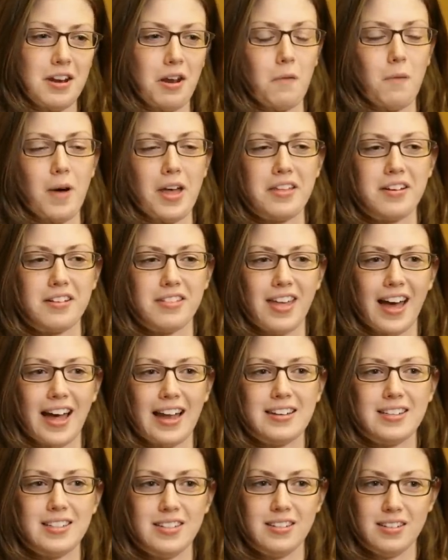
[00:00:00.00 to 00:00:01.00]
Whether
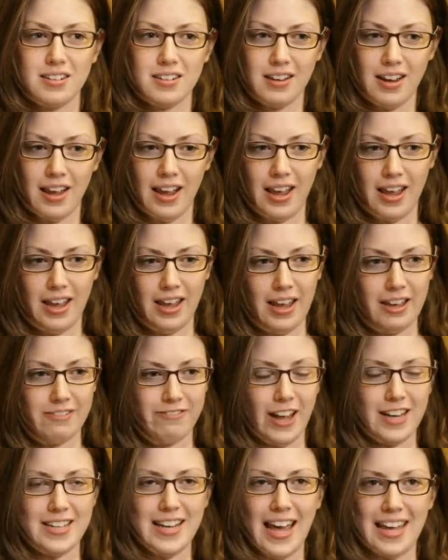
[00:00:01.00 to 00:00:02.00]
that's a
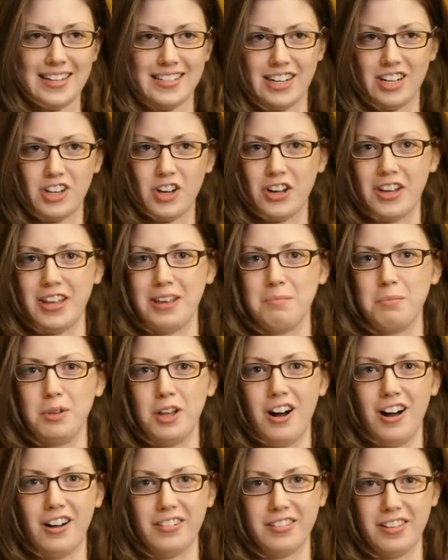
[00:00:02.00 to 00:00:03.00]
fantastic cooking
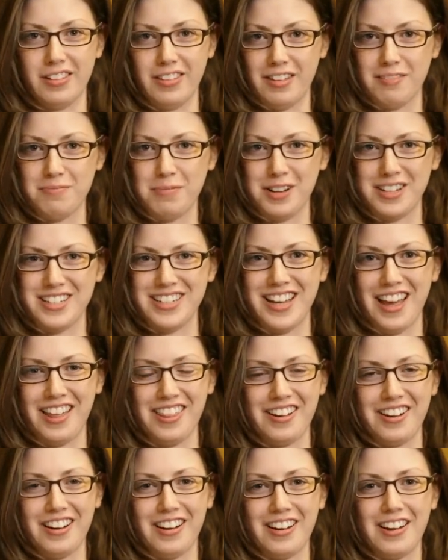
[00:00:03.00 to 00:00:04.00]
blog that they've put
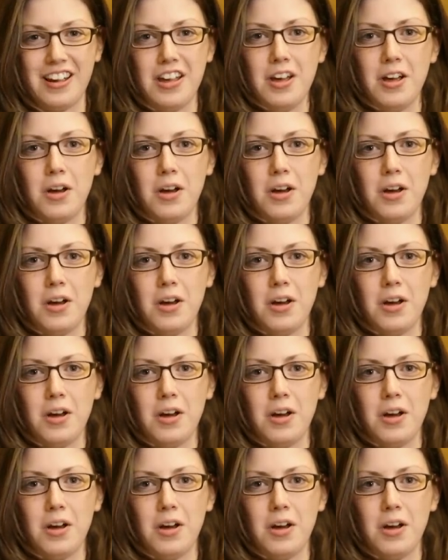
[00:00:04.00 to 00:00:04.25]
together,